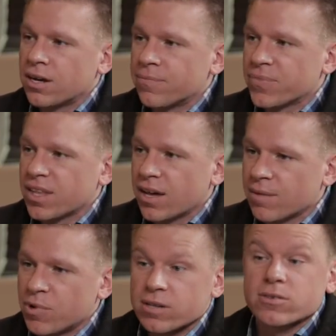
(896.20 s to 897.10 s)
I
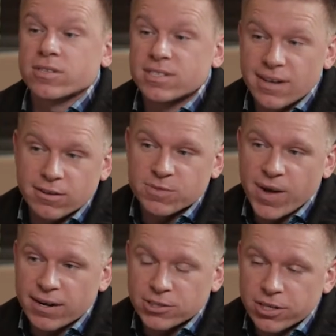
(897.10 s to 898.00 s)
am also the sales
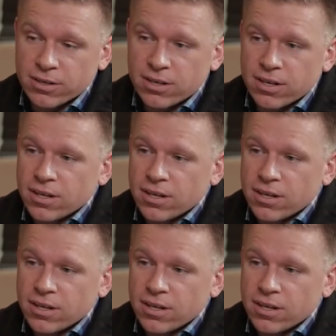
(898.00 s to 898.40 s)
manager